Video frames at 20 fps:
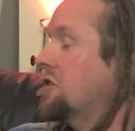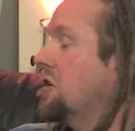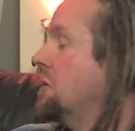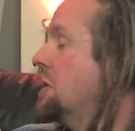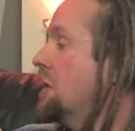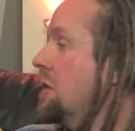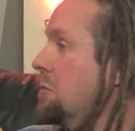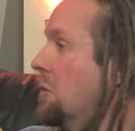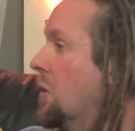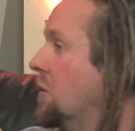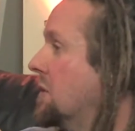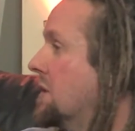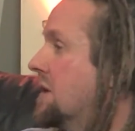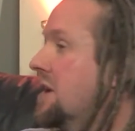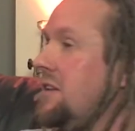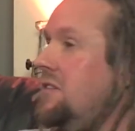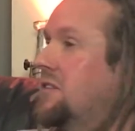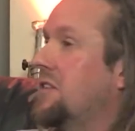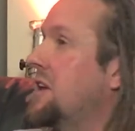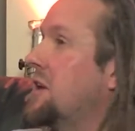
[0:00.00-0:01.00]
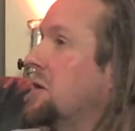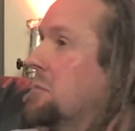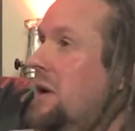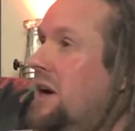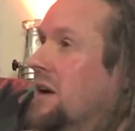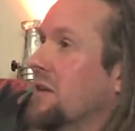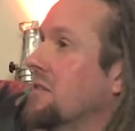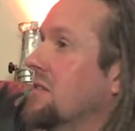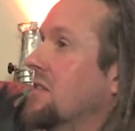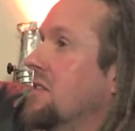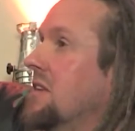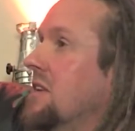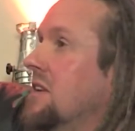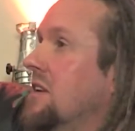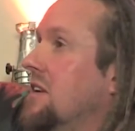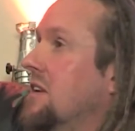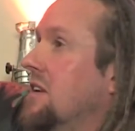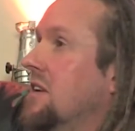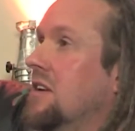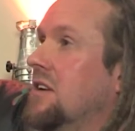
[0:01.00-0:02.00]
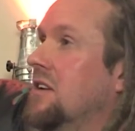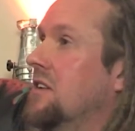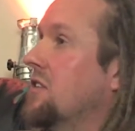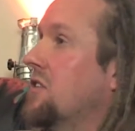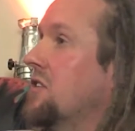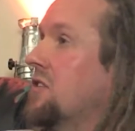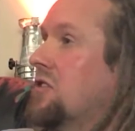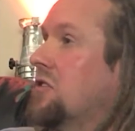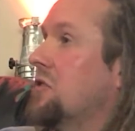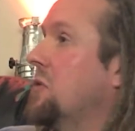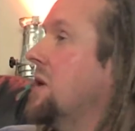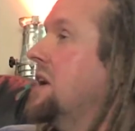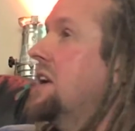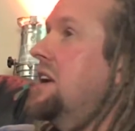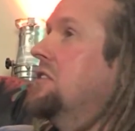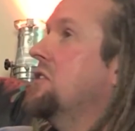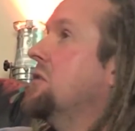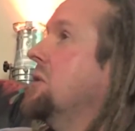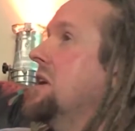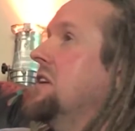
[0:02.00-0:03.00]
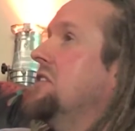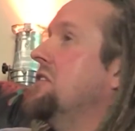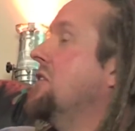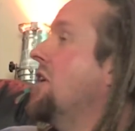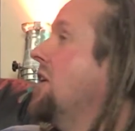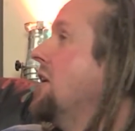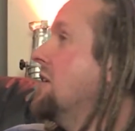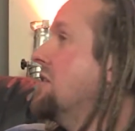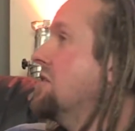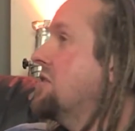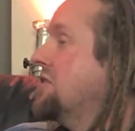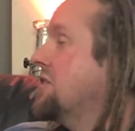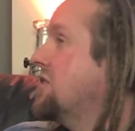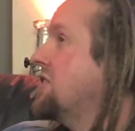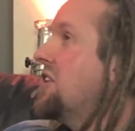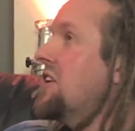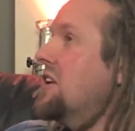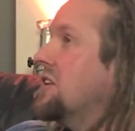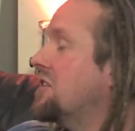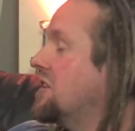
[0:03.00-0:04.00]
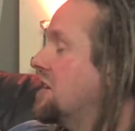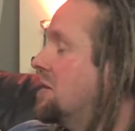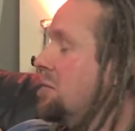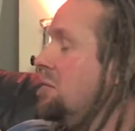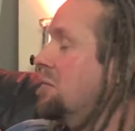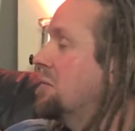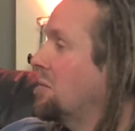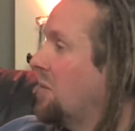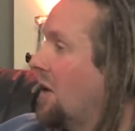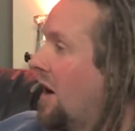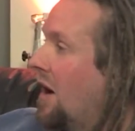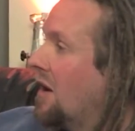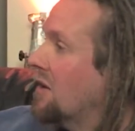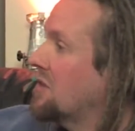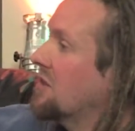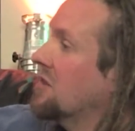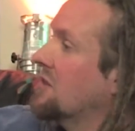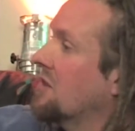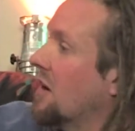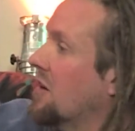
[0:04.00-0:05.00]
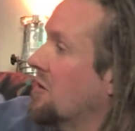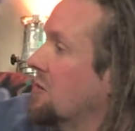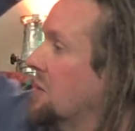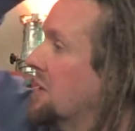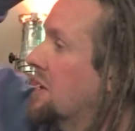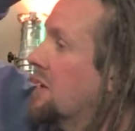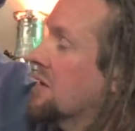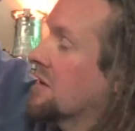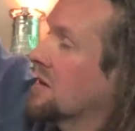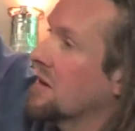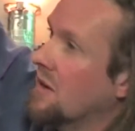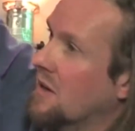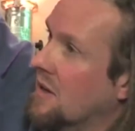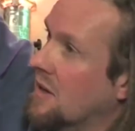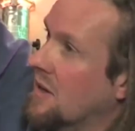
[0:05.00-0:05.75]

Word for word: was two in the morning. It did hmm. about 20, 25, 30 passes over me. It'd